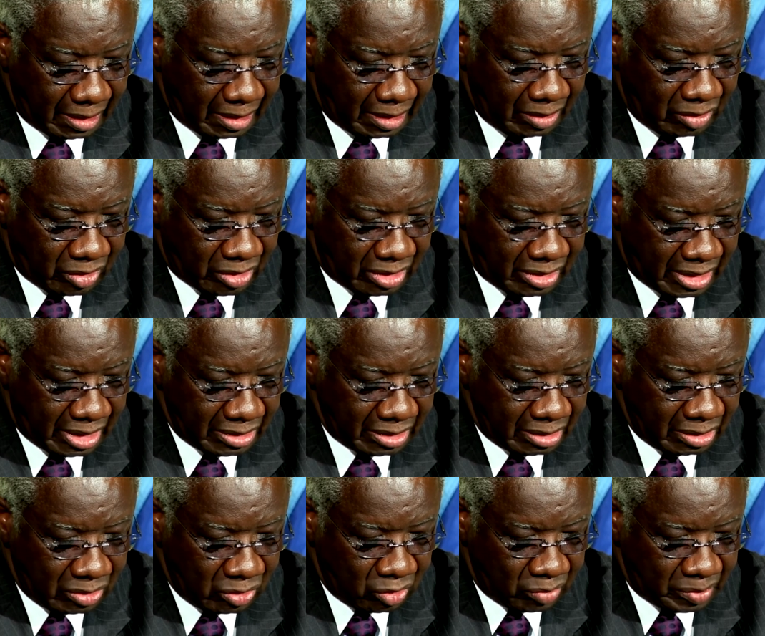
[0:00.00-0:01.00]
In looking at
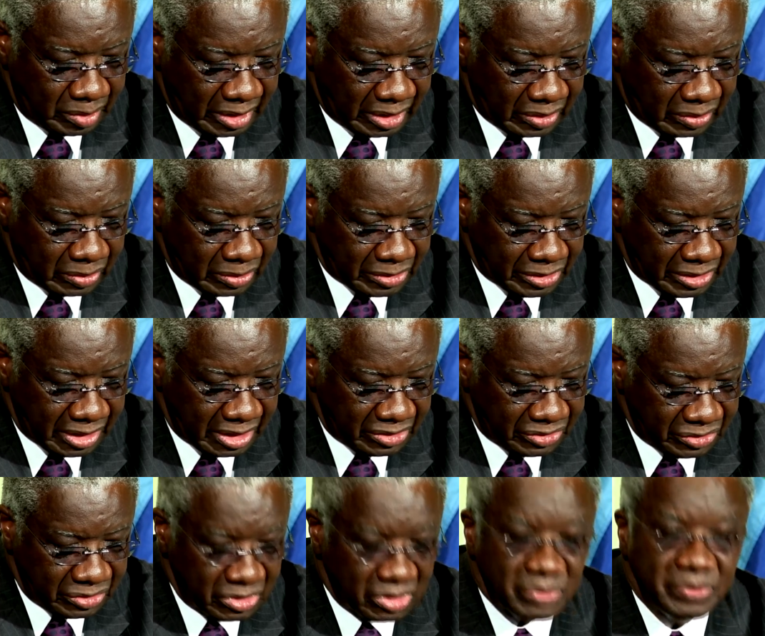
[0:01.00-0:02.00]
the global
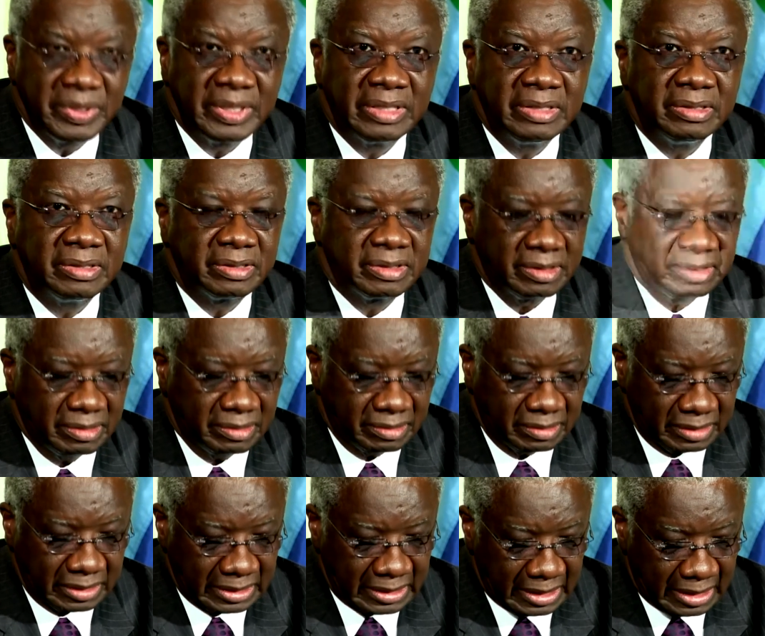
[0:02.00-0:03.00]
negotiations, we considered
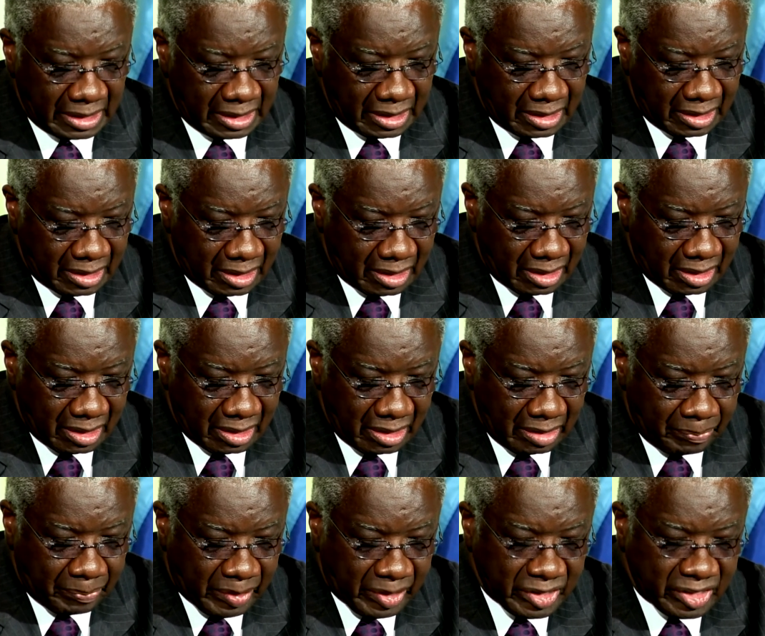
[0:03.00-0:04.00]

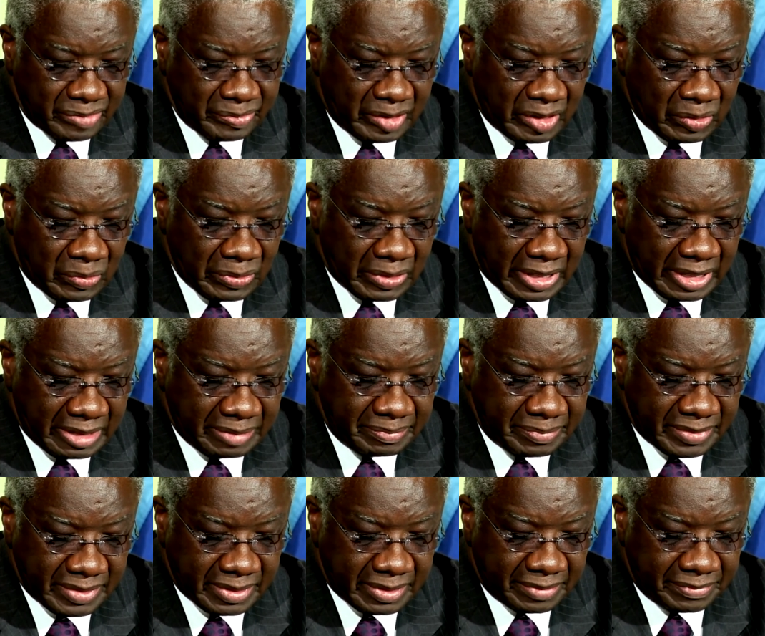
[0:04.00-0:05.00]
the possible
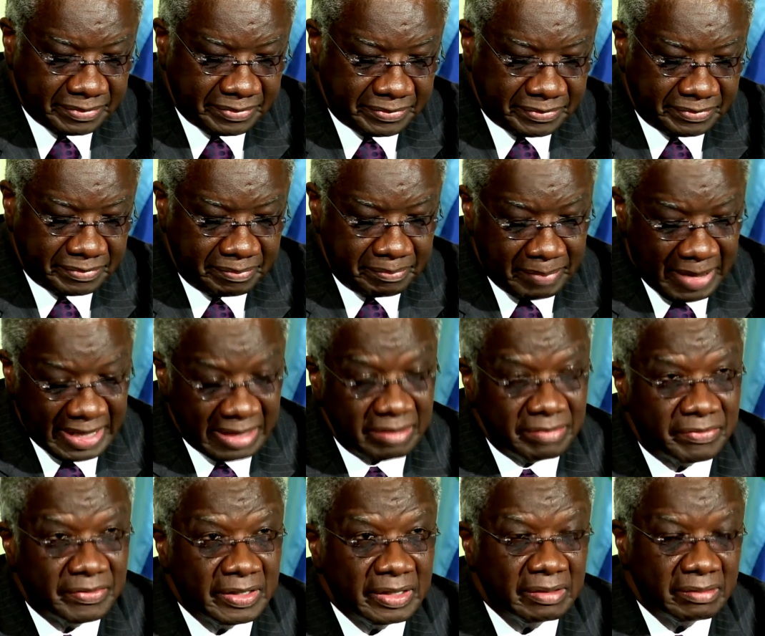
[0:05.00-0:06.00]
outcomes of
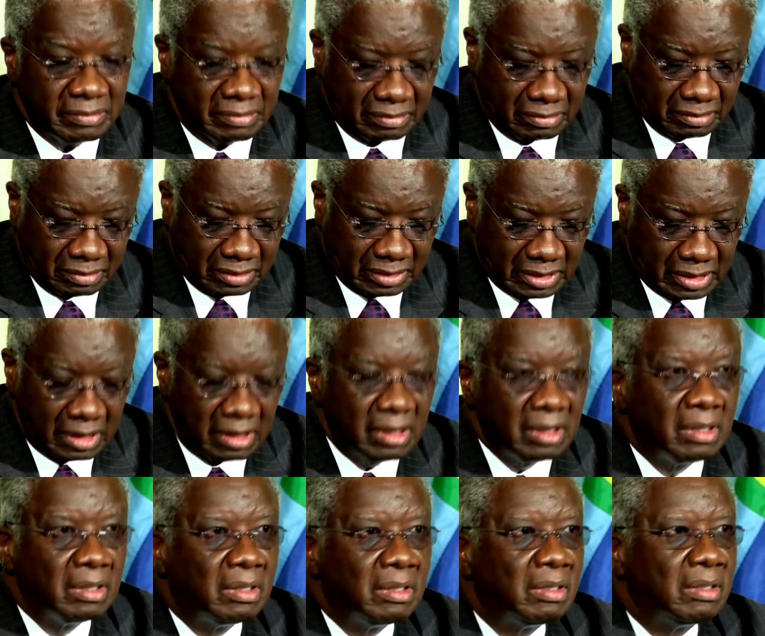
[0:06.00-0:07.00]
benefit
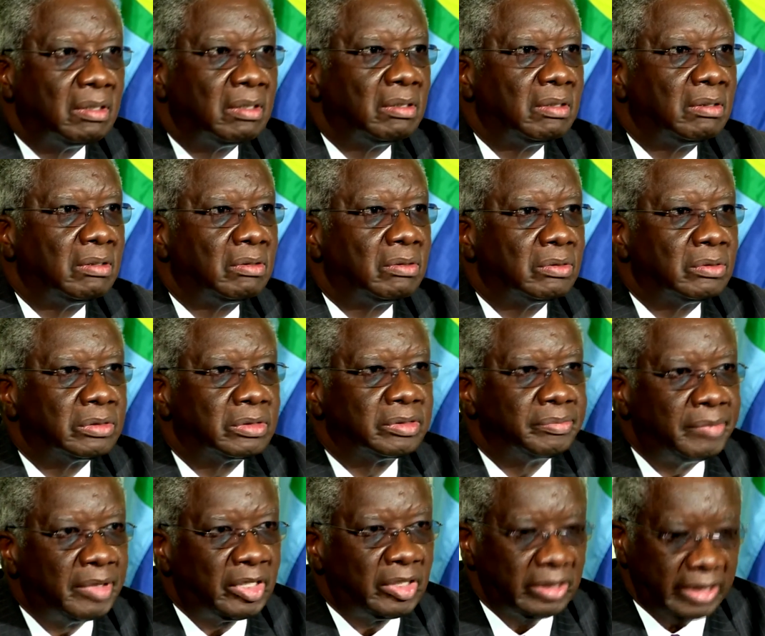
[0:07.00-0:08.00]
to
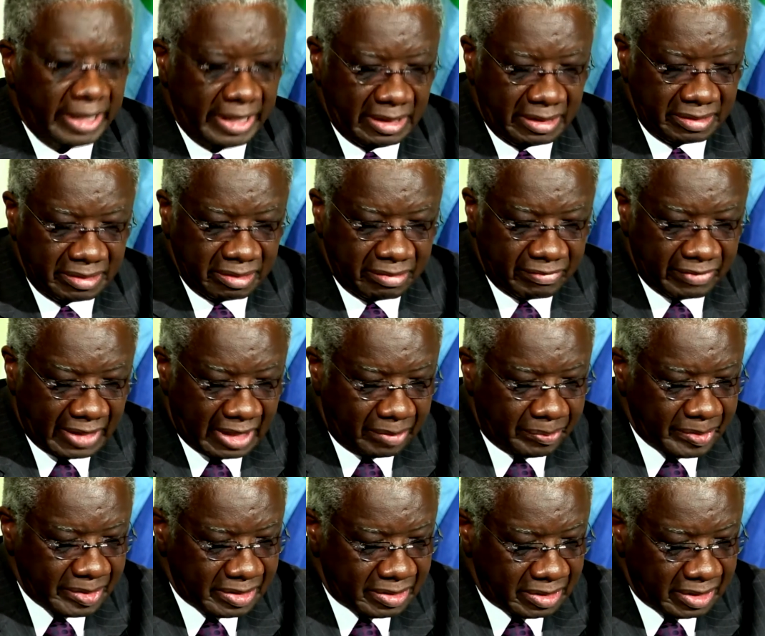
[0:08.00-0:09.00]
small island
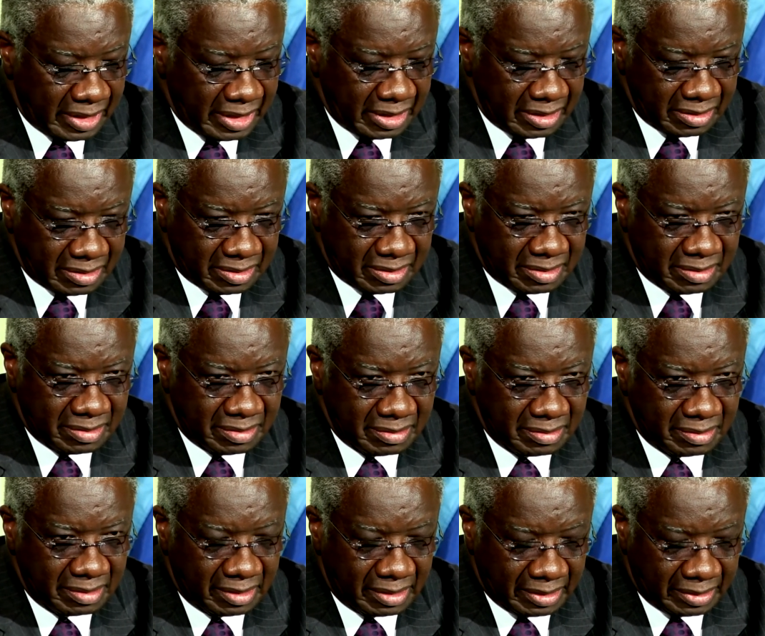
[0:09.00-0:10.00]
developing states,
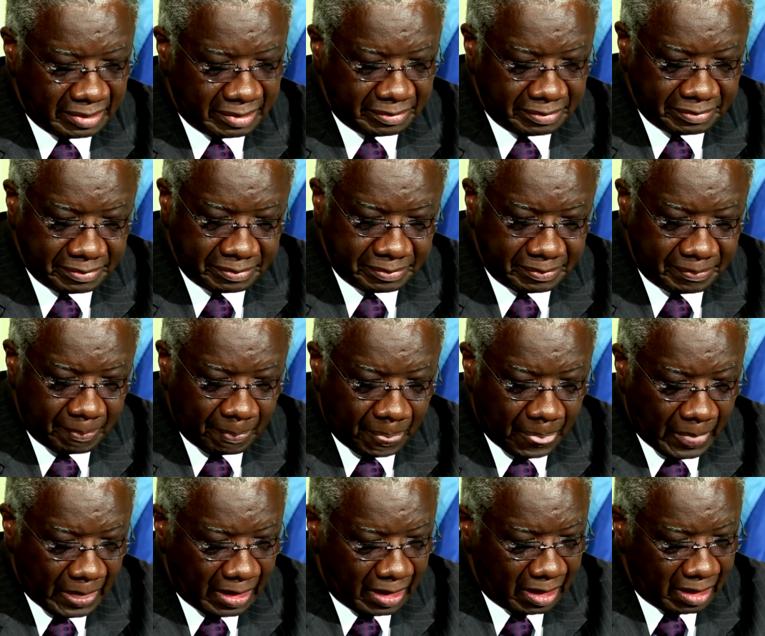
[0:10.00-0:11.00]

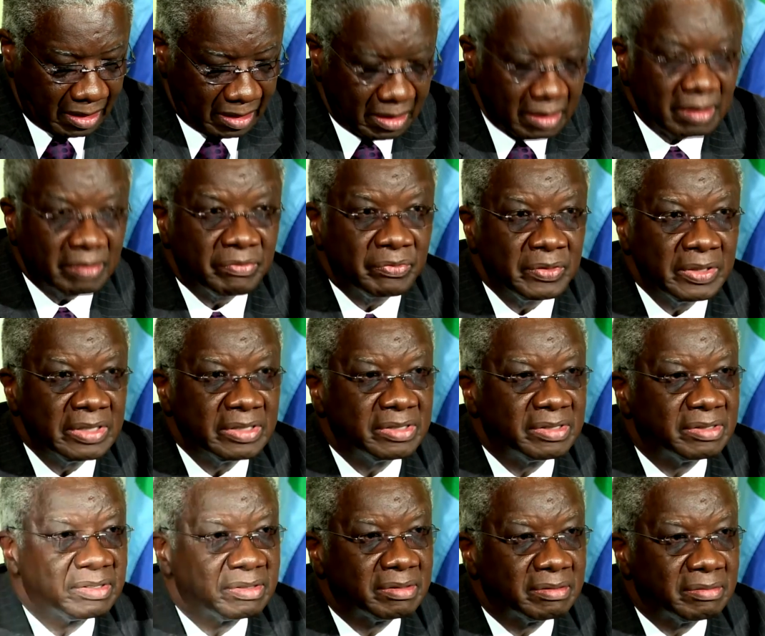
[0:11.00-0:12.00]
of
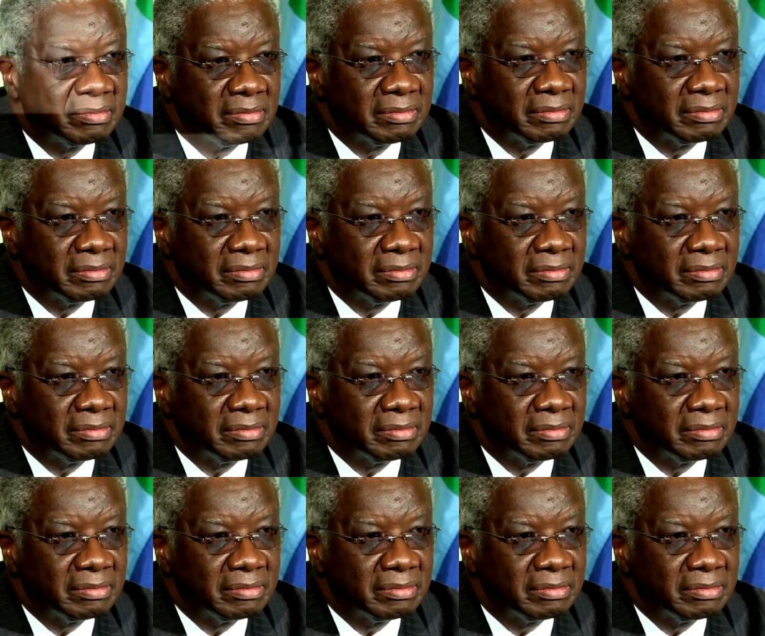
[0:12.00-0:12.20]
which